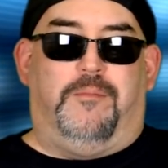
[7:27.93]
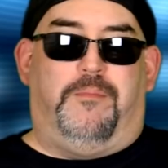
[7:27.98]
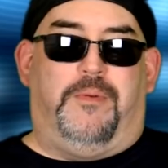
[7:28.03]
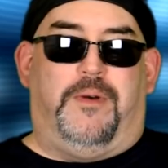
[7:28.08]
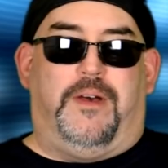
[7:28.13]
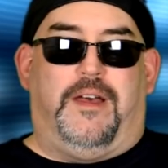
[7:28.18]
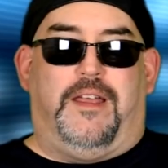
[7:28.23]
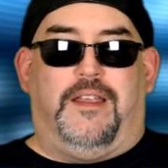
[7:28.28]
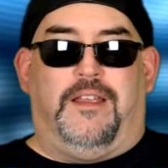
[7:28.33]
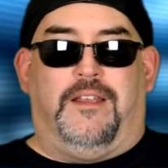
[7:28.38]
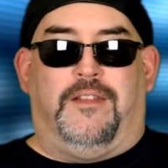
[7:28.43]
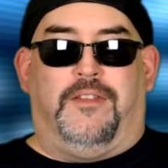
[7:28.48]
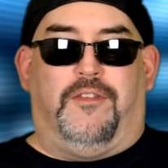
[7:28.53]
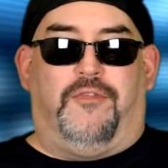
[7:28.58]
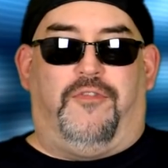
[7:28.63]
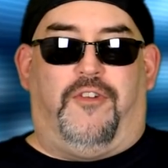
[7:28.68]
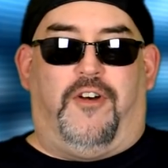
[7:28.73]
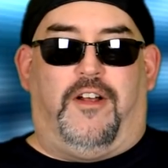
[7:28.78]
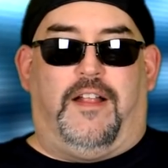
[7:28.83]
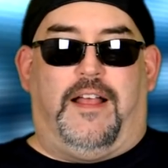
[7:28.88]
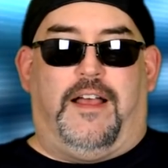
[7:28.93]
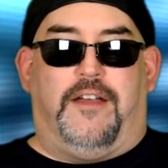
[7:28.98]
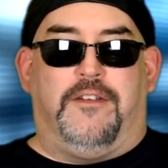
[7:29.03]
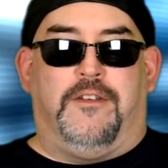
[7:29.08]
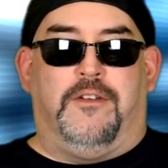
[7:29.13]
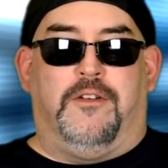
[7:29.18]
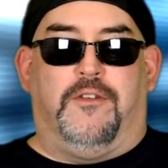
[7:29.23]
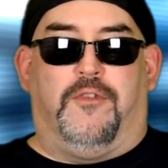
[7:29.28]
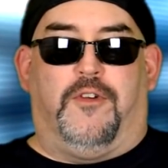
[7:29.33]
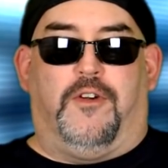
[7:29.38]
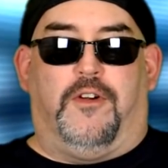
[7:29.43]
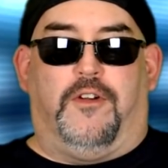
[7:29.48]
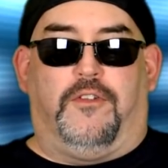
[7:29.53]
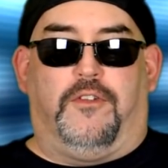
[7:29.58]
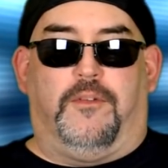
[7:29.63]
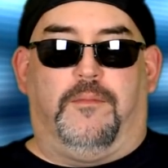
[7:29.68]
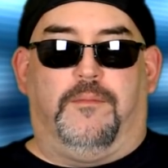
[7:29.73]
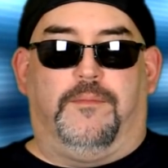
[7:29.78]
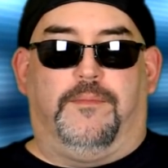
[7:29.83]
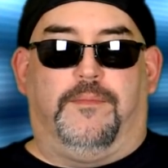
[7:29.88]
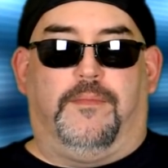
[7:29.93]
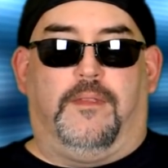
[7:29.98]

but in the Fallout universe.